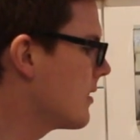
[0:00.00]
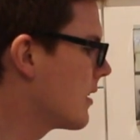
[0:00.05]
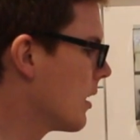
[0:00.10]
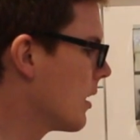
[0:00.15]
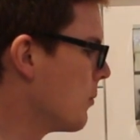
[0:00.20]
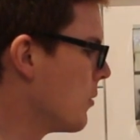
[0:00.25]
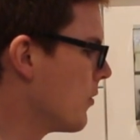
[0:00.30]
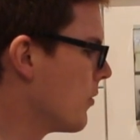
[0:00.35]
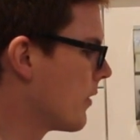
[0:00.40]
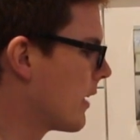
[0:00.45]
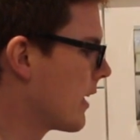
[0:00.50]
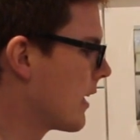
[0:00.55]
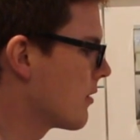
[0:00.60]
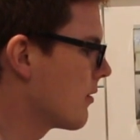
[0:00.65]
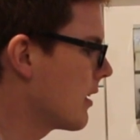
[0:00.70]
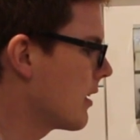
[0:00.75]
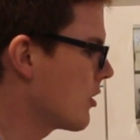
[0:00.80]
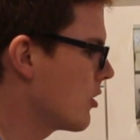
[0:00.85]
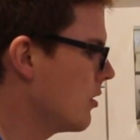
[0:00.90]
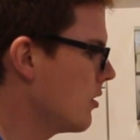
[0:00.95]
going to move in that
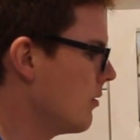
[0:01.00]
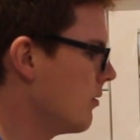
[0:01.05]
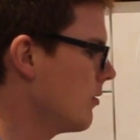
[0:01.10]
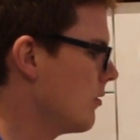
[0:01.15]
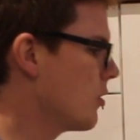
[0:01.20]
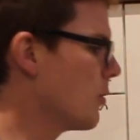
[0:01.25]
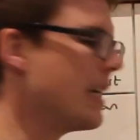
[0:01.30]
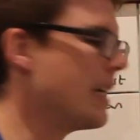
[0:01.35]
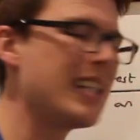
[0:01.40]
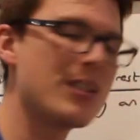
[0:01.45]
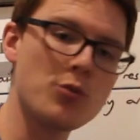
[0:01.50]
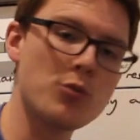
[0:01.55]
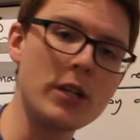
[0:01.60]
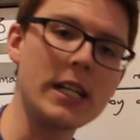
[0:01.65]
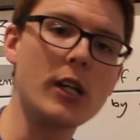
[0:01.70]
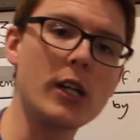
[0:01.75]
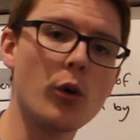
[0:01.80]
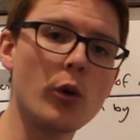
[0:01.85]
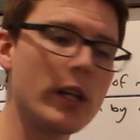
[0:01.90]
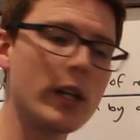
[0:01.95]
direction. So it is
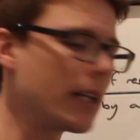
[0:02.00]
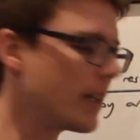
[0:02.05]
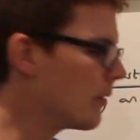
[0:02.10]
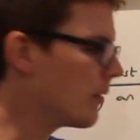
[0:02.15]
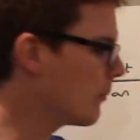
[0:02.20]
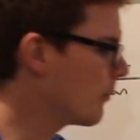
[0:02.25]
recoiling.